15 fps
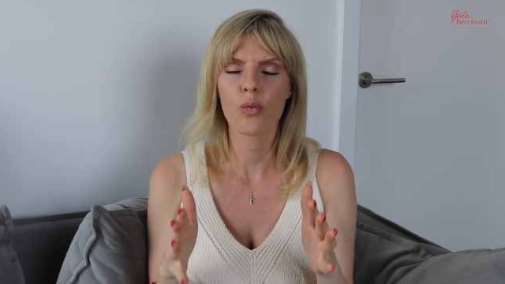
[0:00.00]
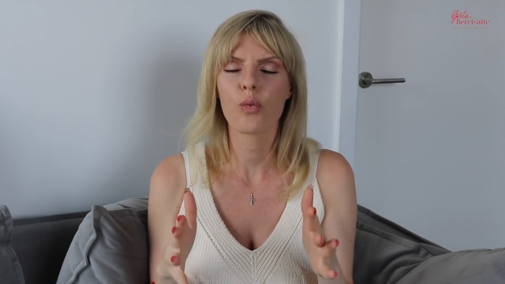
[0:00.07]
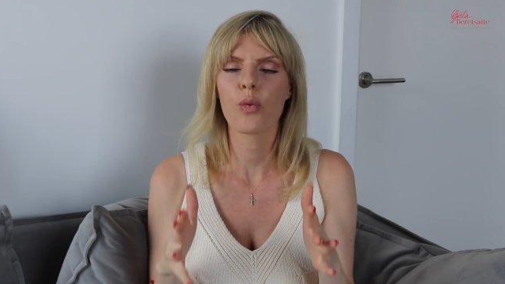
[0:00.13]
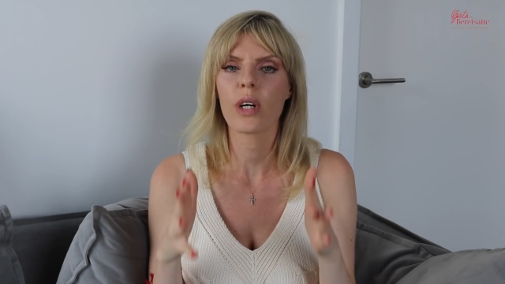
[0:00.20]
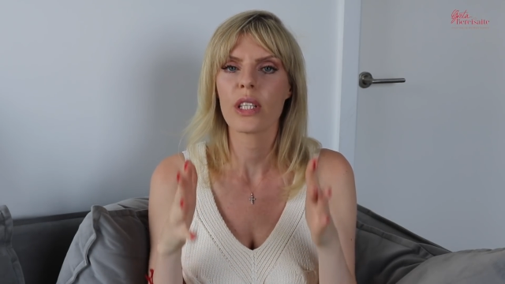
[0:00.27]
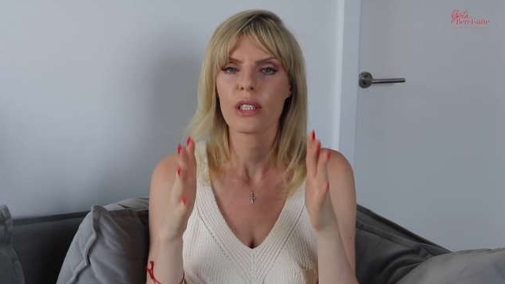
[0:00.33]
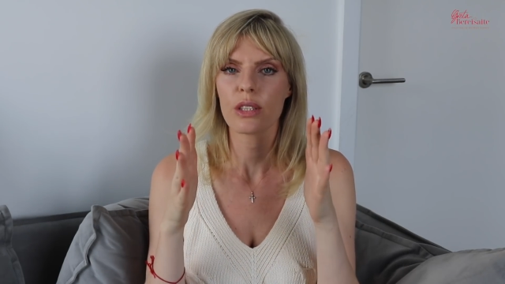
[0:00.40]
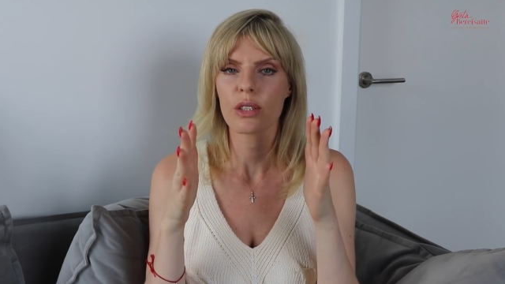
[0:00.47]

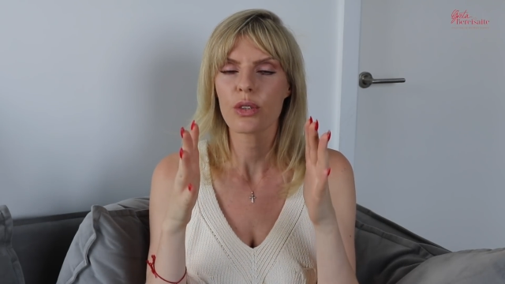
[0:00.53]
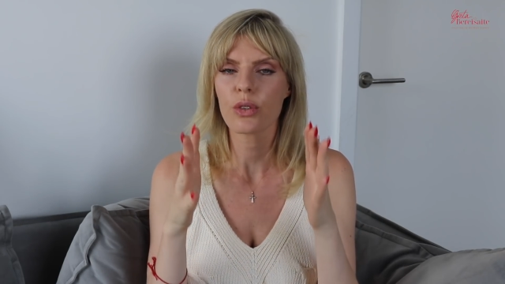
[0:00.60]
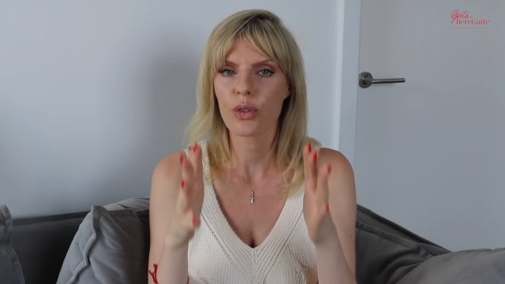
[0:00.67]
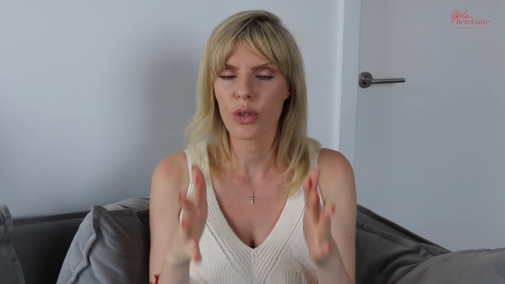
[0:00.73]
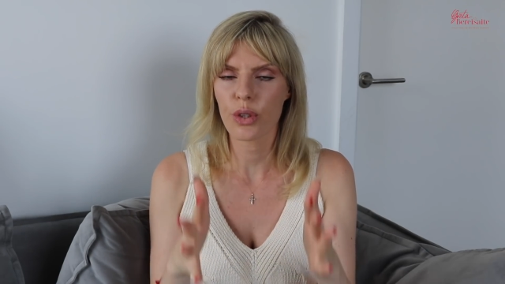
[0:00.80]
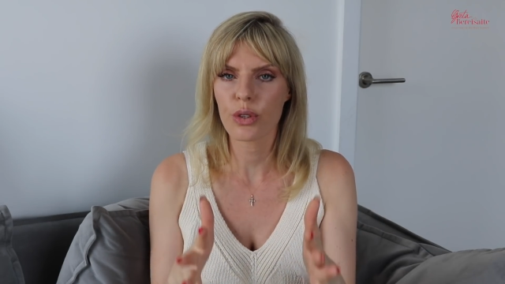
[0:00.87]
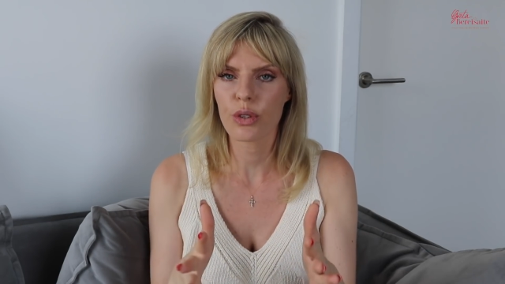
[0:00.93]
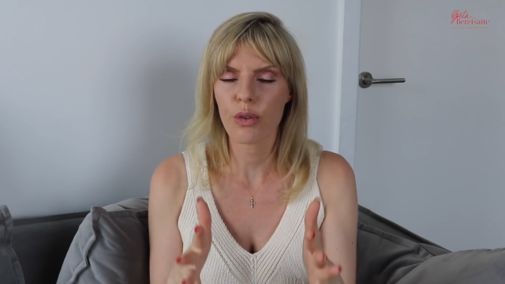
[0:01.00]
what's
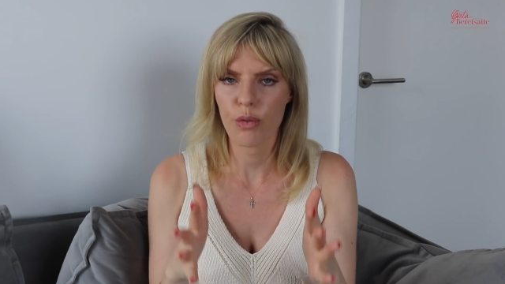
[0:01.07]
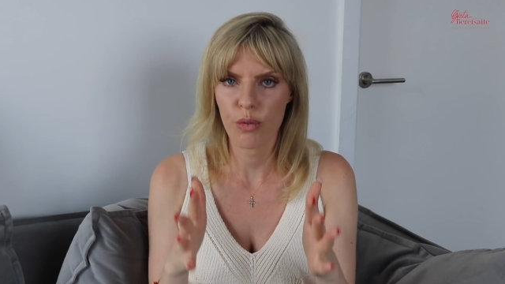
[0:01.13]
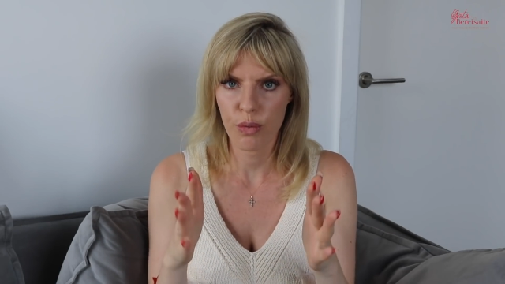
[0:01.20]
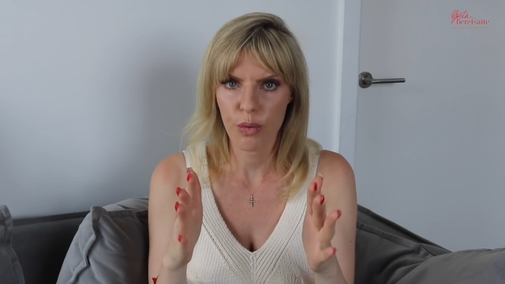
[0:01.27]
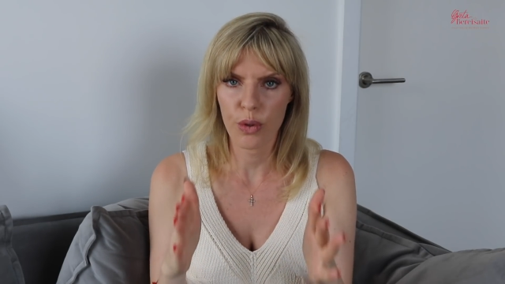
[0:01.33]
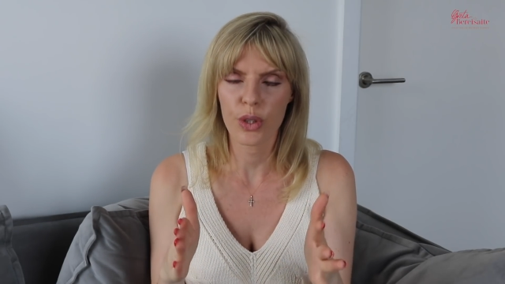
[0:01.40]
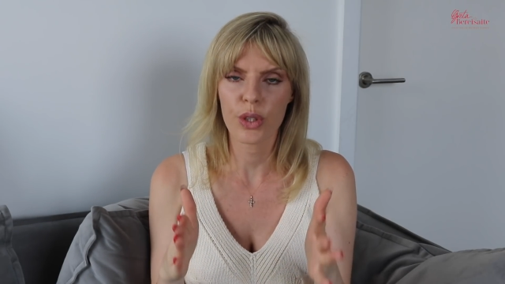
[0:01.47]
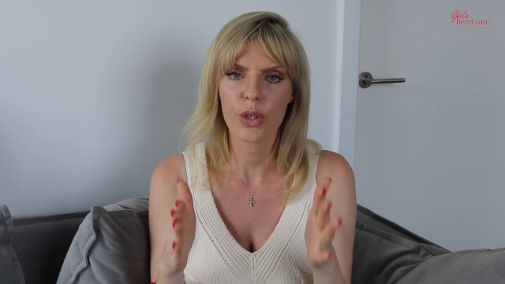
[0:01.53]
good
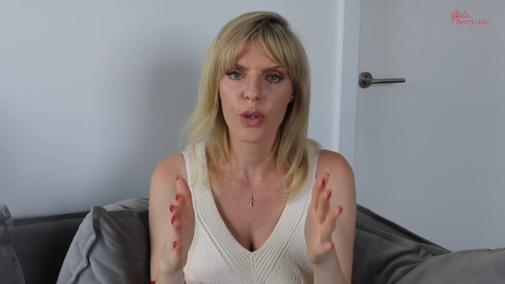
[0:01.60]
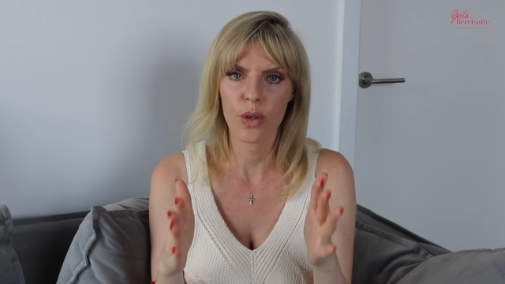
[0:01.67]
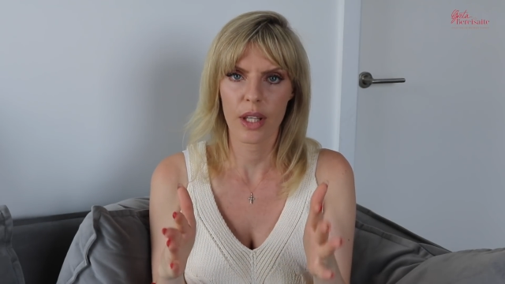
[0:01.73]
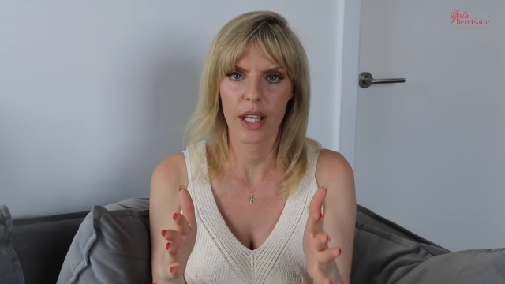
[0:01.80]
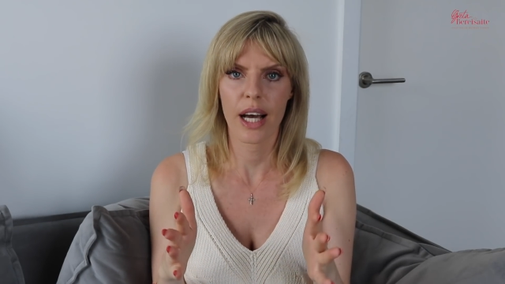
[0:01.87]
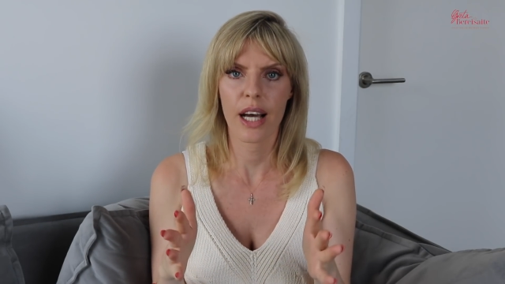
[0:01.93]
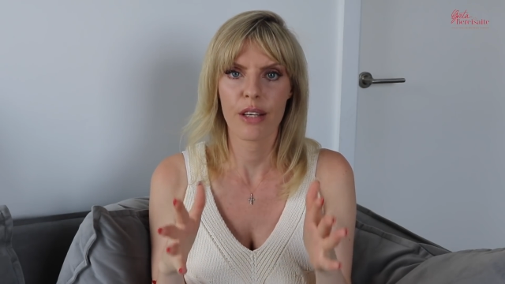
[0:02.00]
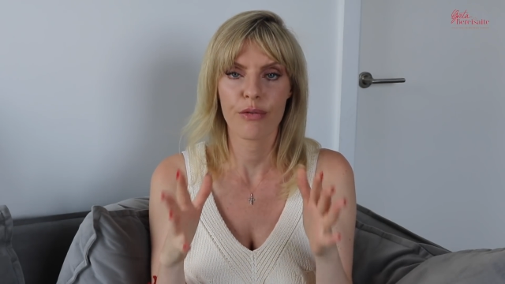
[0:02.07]
for your
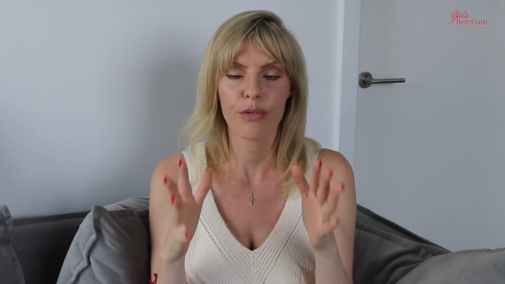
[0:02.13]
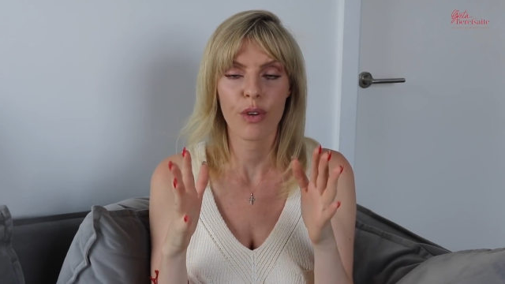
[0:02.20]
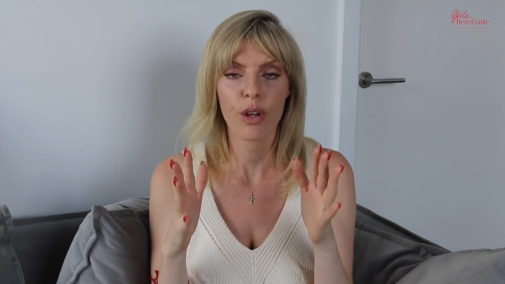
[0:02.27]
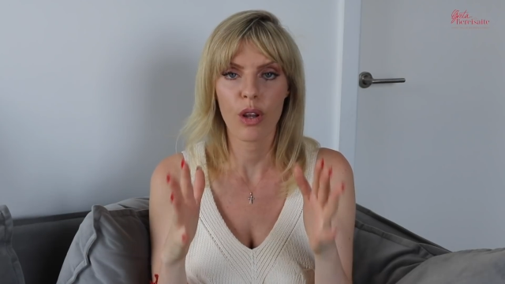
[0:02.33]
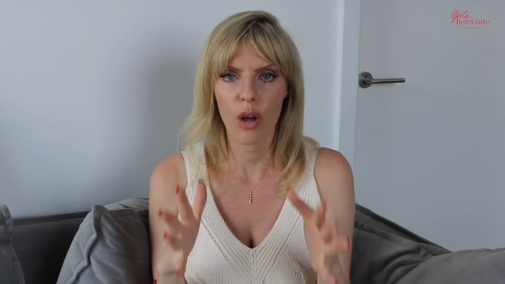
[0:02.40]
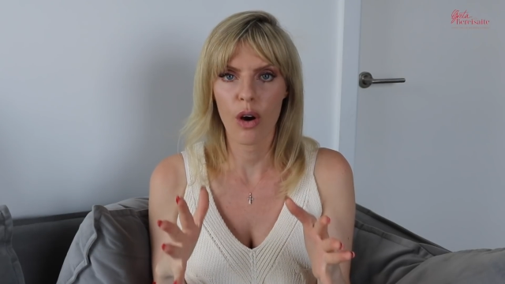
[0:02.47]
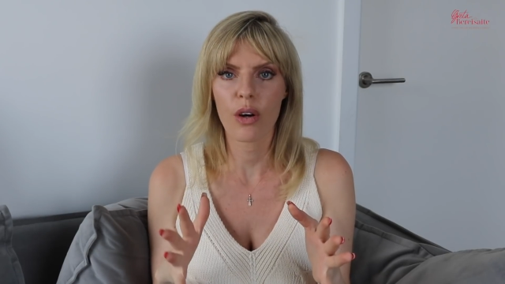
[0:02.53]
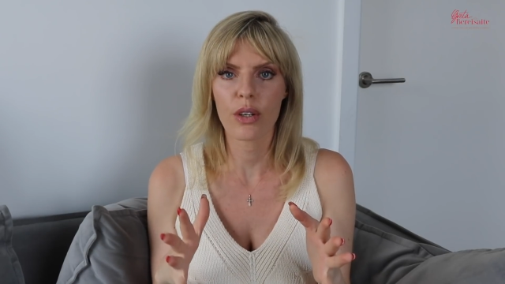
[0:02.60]
life
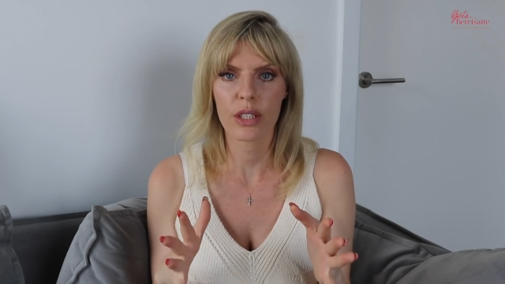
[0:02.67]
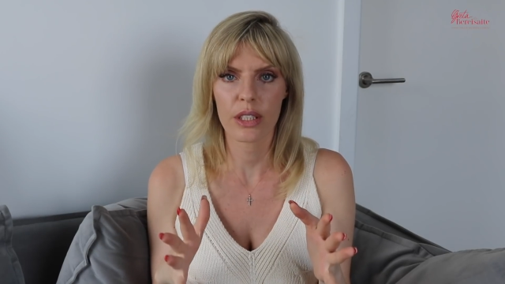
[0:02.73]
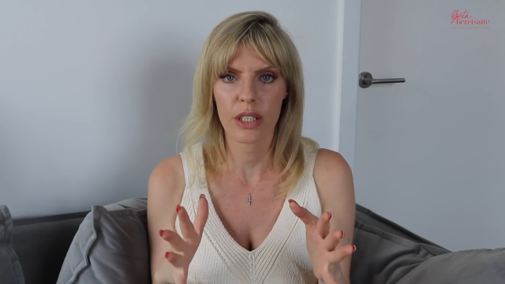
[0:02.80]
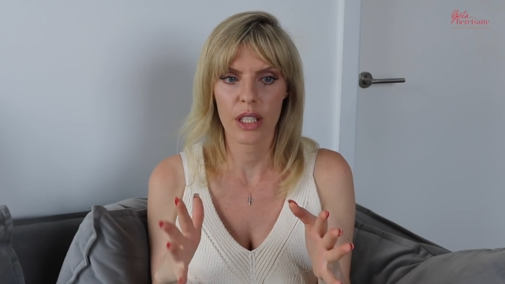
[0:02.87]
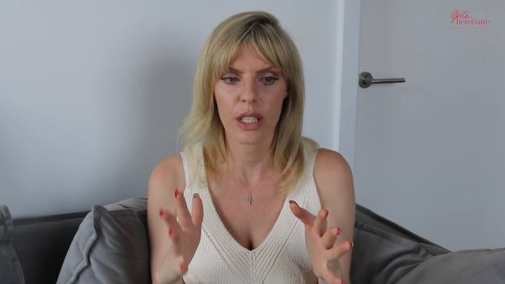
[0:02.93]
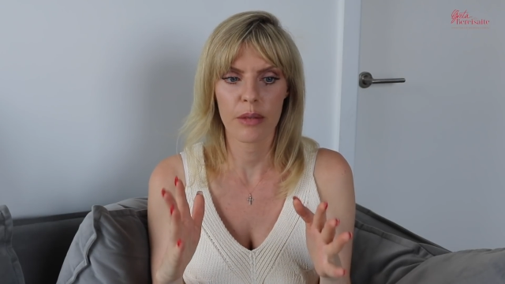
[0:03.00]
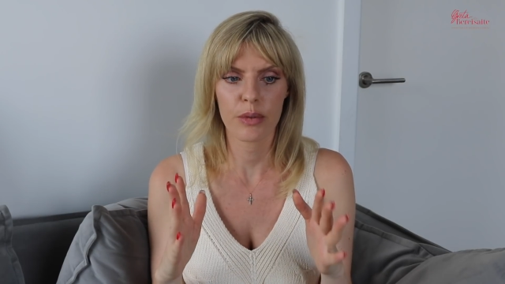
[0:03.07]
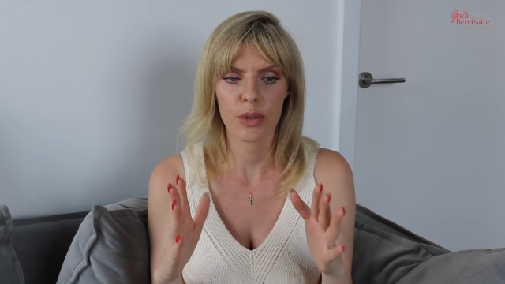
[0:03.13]
long
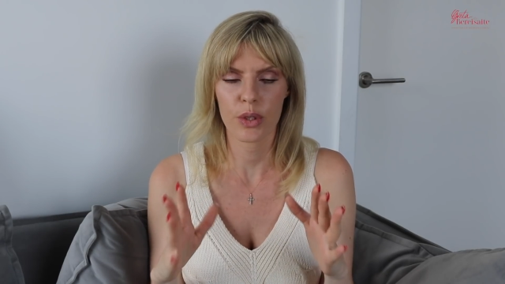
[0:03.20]
term,